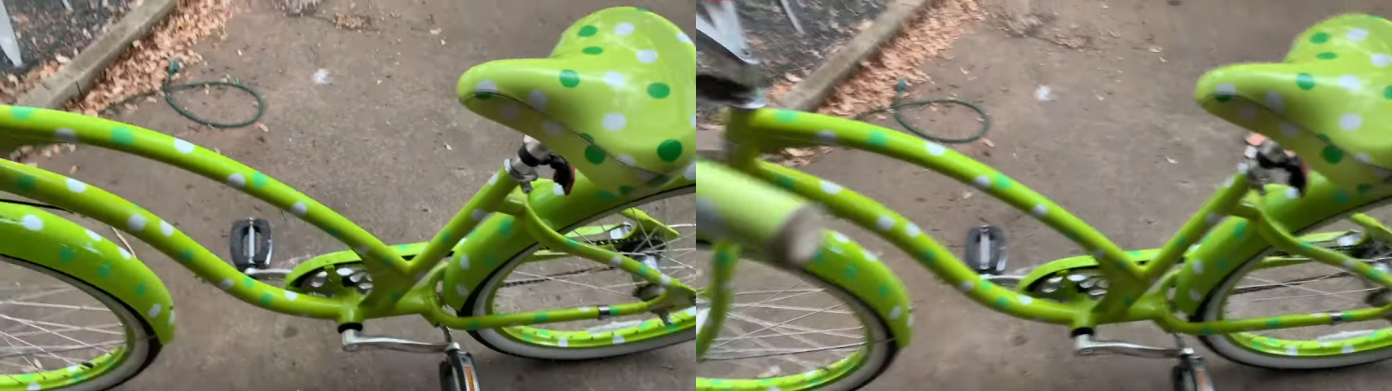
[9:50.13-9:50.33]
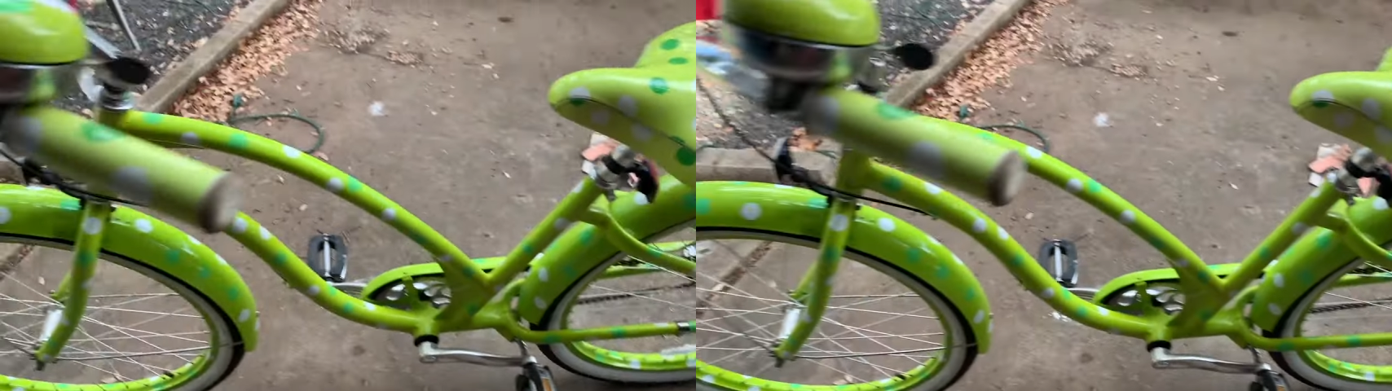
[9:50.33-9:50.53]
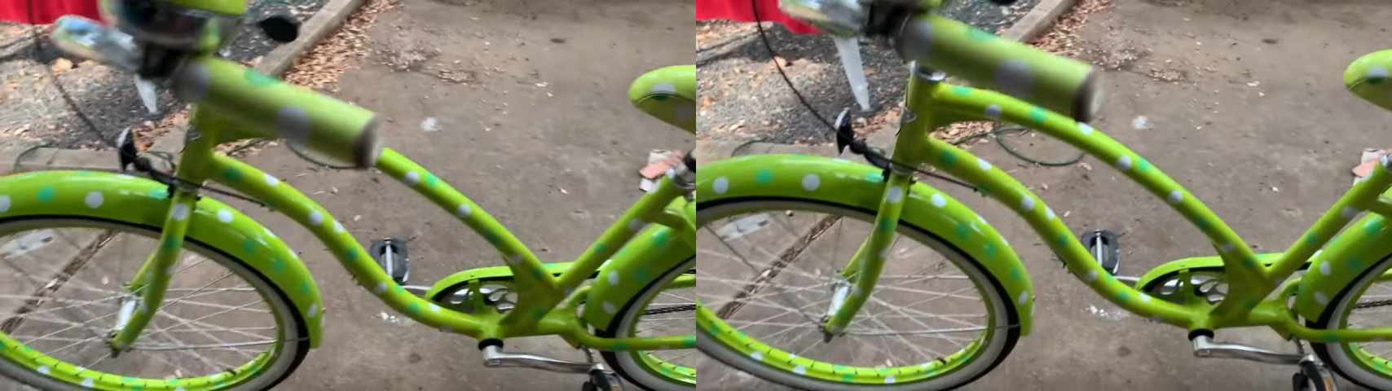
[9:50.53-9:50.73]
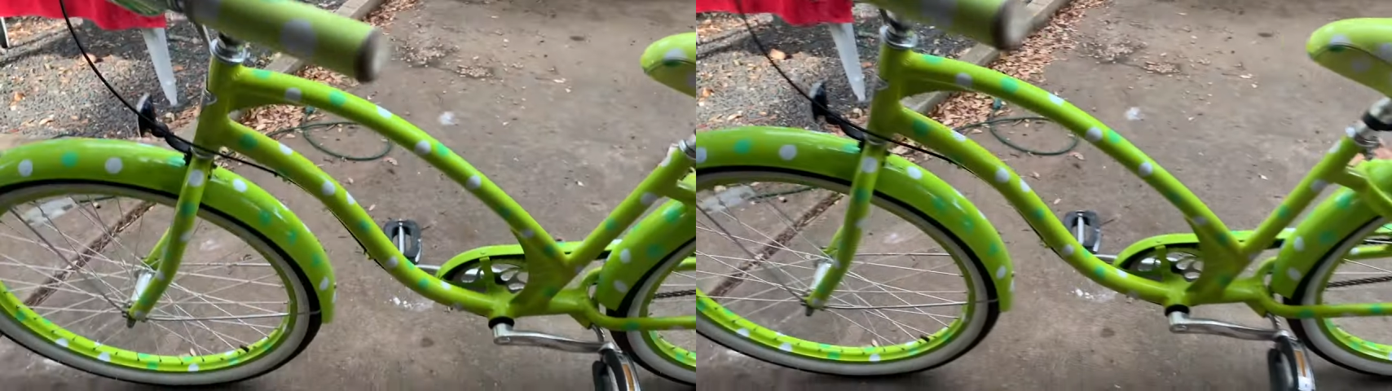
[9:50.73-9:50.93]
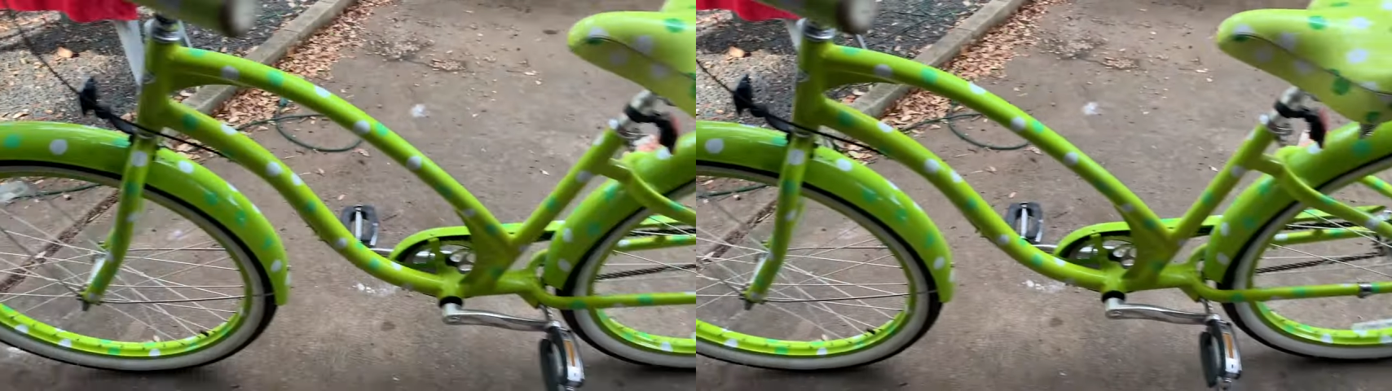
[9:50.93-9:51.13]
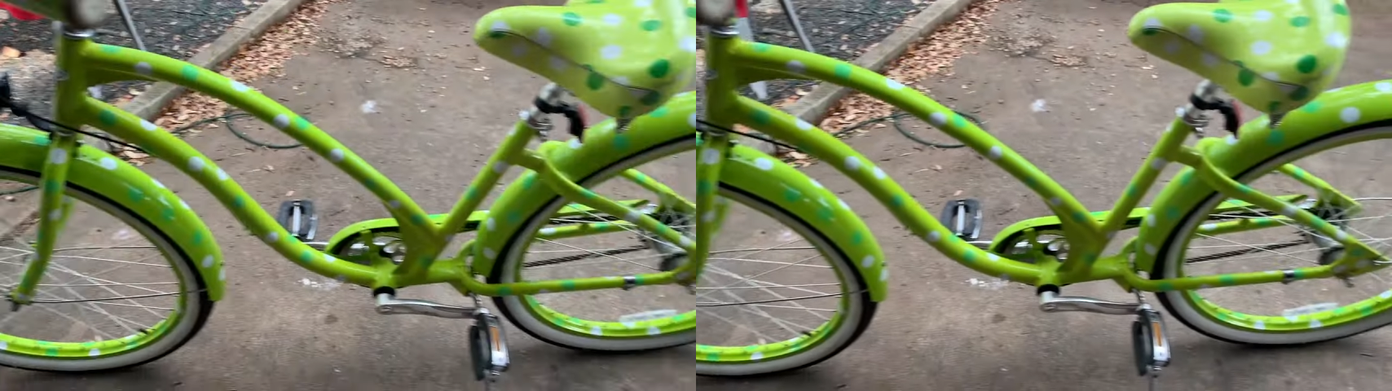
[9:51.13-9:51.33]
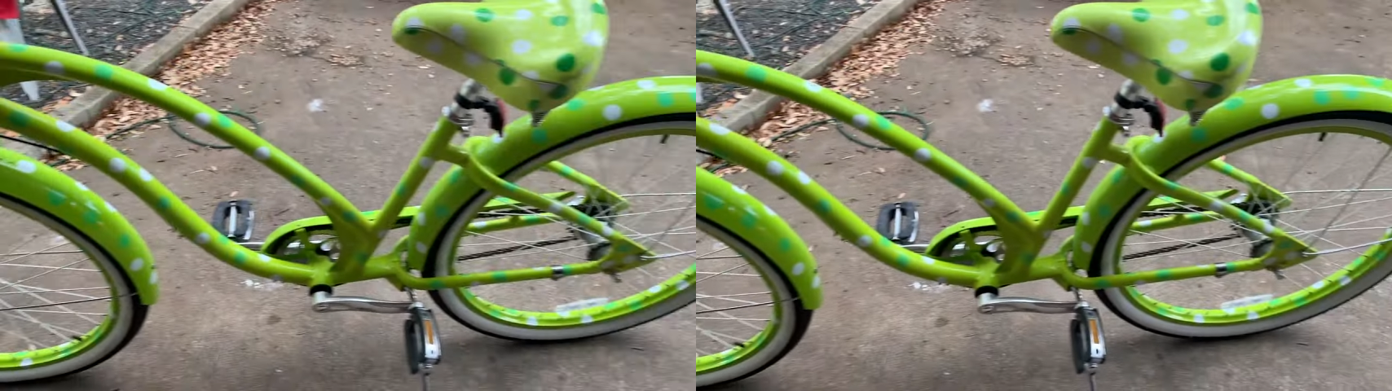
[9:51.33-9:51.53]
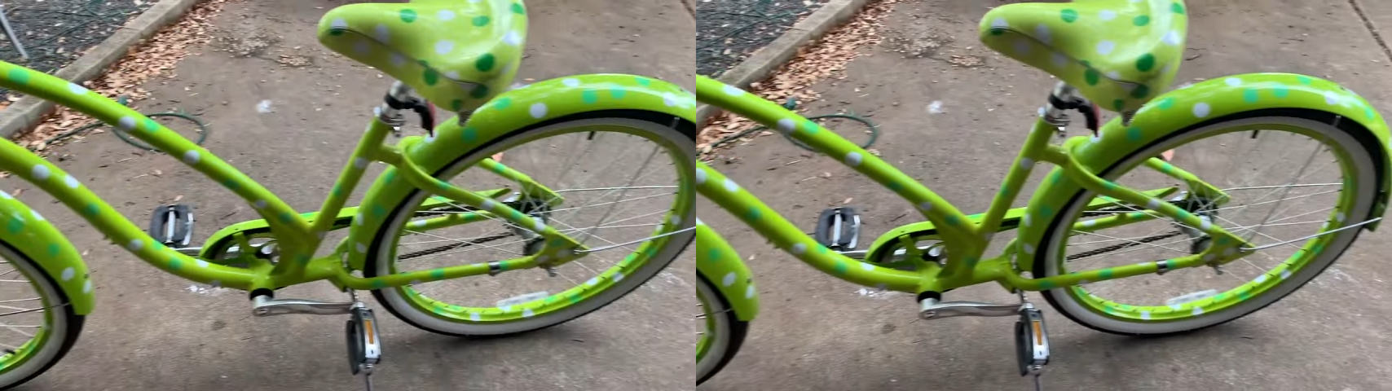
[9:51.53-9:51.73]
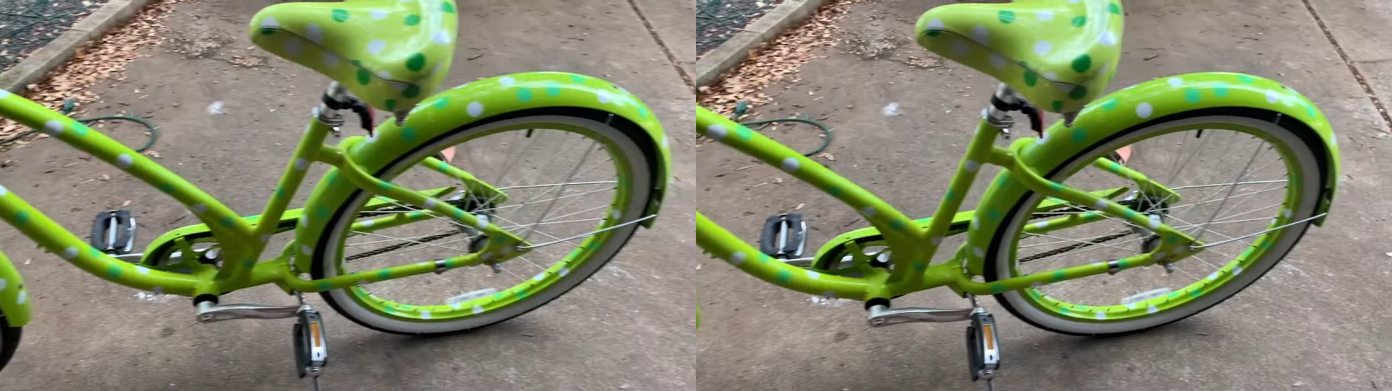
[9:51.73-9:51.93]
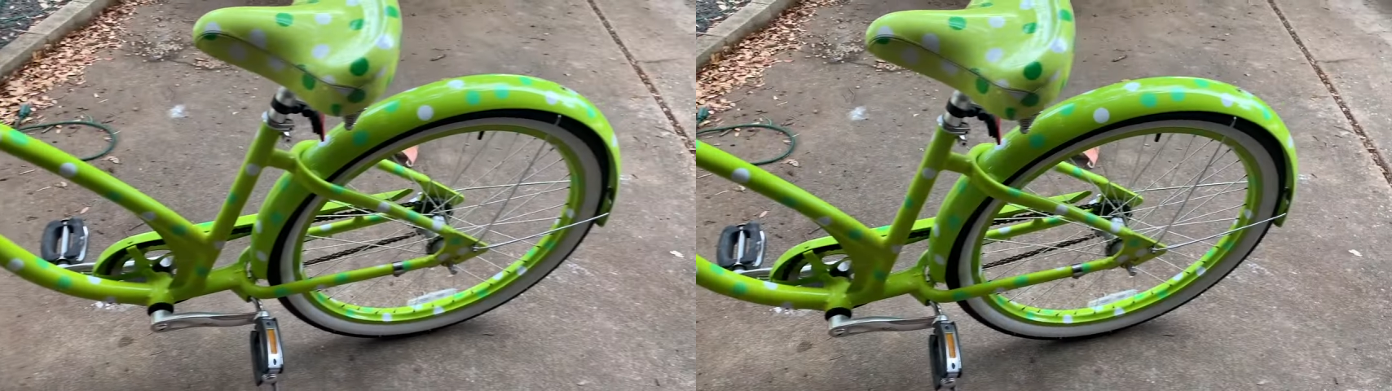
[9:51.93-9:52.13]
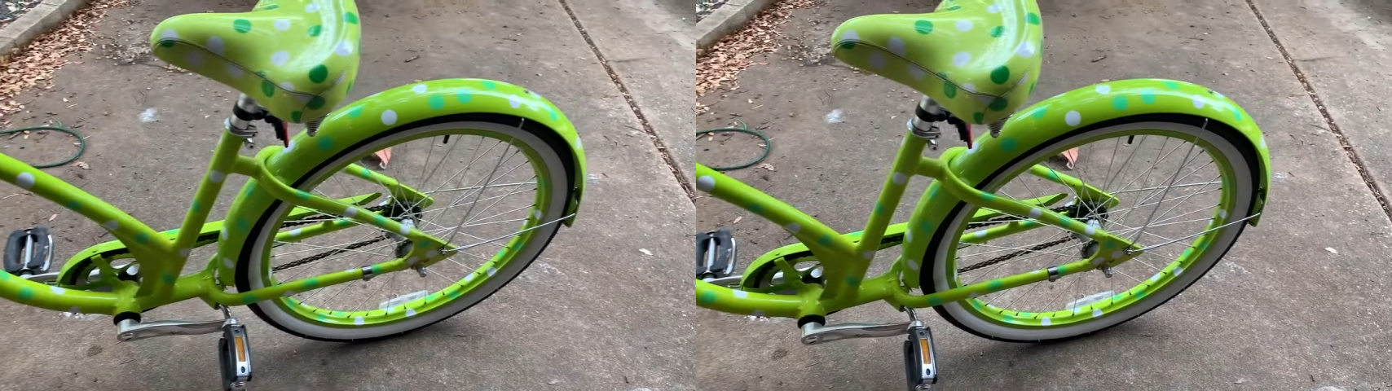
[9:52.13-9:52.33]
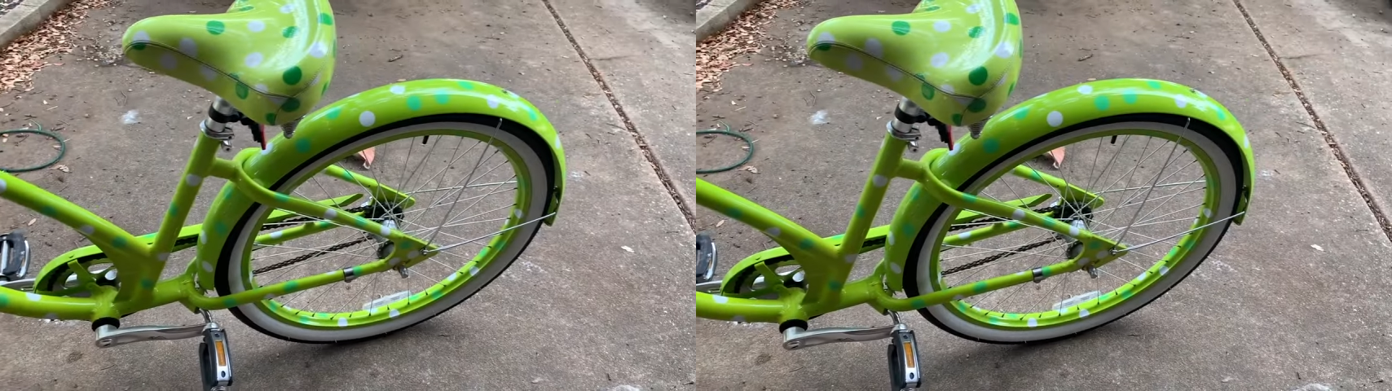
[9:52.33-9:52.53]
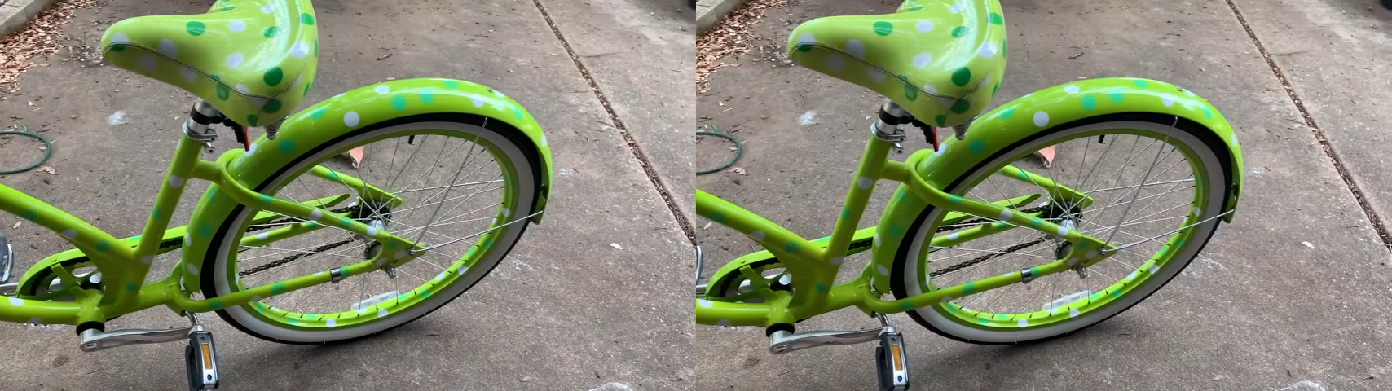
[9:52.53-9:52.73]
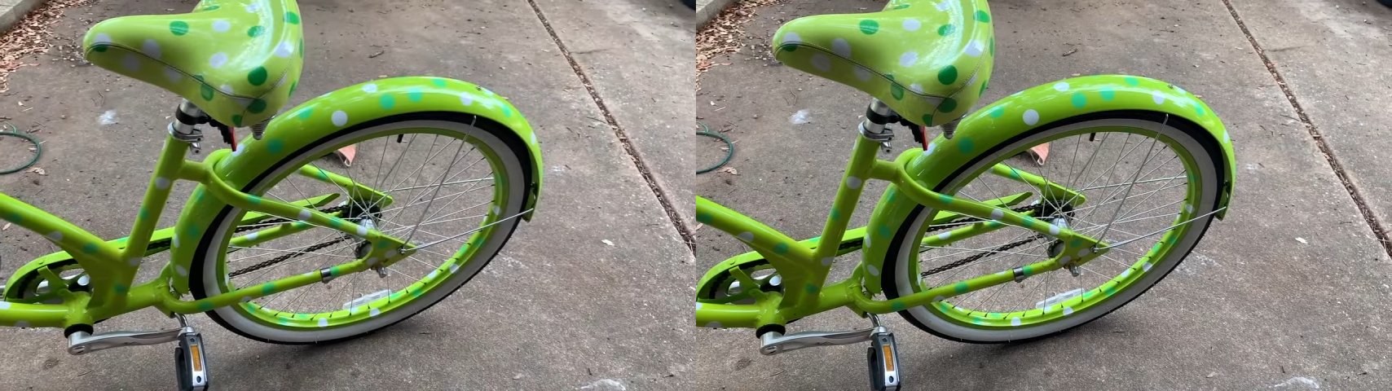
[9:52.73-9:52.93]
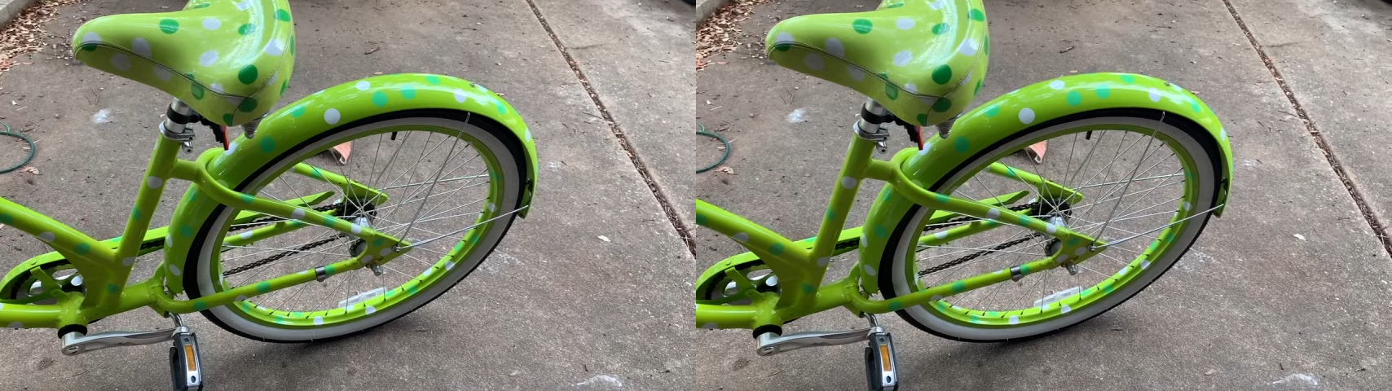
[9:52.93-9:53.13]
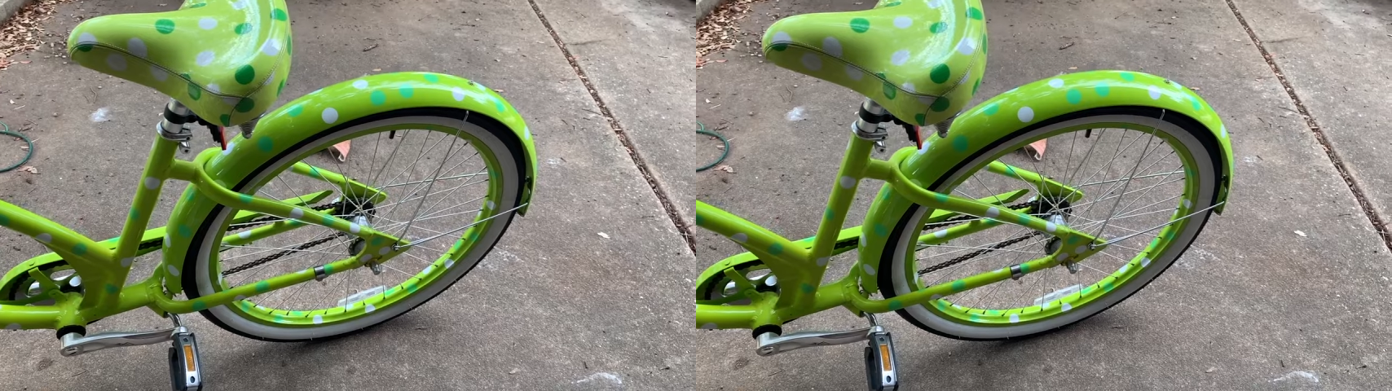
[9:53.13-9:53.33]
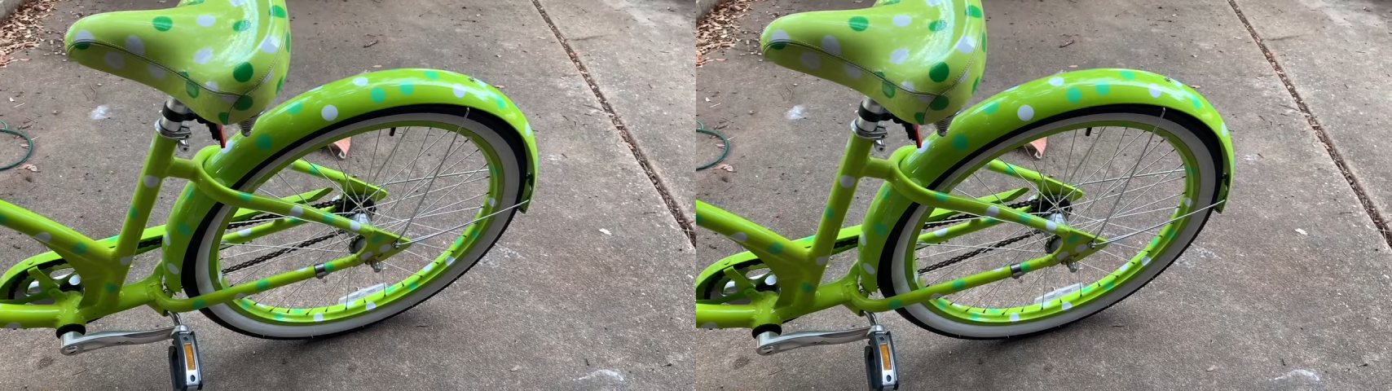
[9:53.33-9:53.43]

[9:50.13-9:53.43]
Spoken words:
(no speaker visible)